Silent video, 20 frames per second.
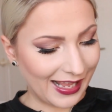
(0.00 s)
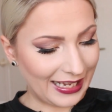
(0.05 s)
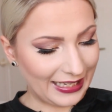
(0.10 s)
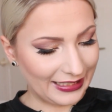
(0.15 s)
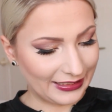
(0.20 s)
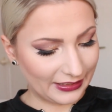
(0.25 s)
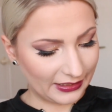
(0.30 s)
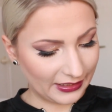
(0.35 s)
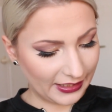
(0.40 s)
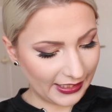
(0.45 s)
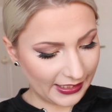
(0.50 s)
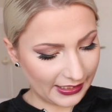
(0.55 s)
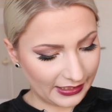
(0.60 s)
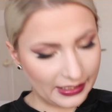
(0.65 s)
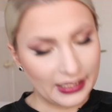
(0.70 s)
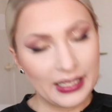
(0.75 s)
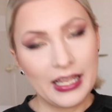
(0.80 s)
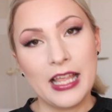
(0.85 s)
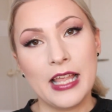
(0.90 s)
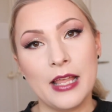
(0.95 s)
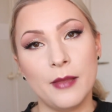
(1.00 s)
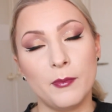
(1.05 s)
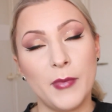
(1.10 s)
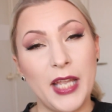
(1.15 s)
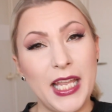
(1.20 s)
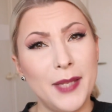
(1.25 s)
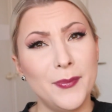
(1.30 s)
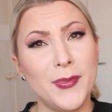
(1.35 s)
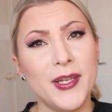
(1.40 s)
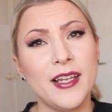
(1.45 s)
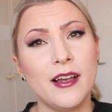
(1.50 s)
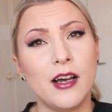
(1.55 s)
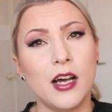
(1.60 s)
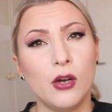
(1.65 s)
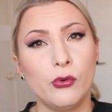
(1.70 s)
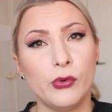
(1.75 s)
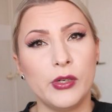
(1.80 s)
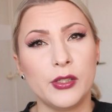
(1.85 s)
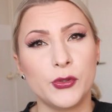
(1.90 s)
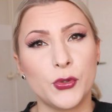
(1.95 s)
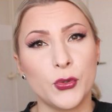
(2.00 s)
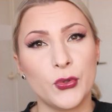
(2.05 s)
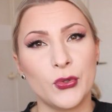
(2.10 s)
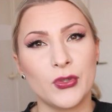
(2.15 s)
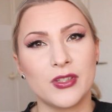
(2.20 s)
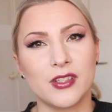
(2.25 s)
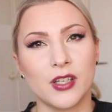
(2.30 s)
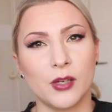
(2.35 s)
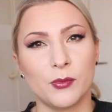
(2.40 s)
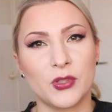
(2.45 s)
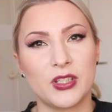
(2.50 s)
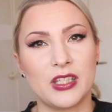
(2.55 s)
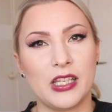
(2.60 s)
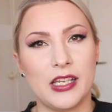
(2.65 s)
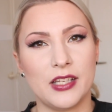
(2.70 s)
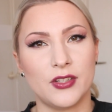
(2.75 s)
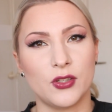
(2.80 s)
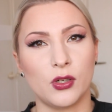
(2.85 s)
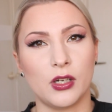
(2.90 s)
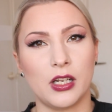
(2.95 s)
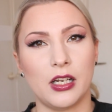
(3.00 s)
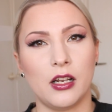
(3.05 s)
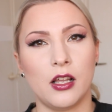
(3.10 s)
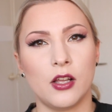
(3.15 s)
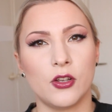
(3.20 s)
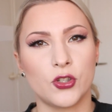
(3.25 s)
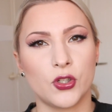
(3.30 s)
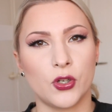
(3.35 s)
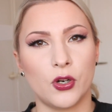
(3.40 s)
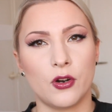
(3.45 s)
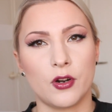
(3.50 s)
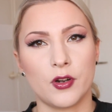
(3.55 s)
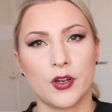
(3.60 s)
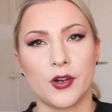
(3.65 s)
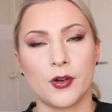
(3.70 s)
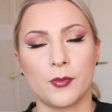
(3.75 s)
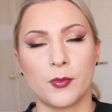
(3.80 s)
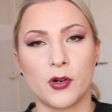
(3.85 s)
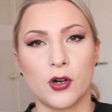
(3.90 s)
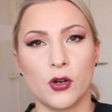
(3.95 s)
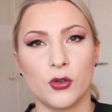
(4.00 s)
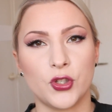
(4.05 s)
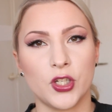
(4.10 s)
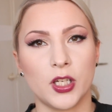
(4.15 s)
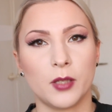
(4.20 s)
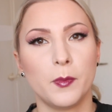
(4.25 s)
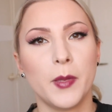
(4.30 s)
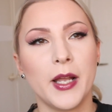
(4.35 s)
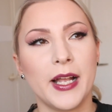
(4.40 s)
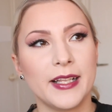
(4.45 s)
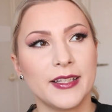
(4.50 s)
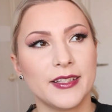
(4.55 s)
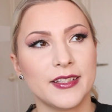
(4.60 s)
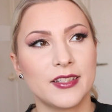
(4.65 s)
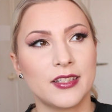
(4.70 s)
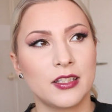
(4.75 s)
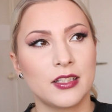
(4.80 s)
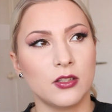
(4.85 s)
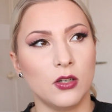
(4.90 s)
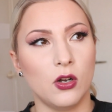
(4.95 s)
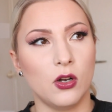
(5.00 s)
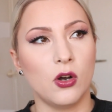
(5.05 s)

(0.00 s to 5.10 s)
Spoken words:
And then maybe I will do some seasonal shorter project pans